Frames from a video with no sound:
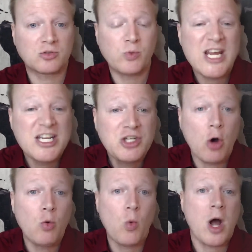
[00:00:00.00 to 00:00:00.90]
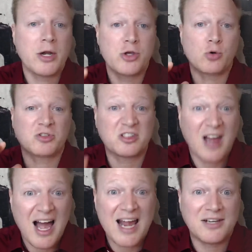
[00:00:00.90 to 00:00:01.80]
We don't want your
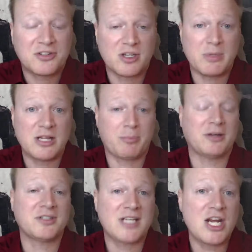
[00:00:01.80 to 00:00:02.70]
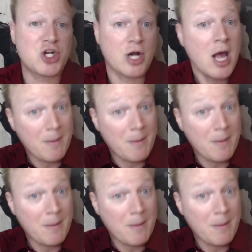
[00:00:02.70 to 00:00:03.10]
slides to be the presentation,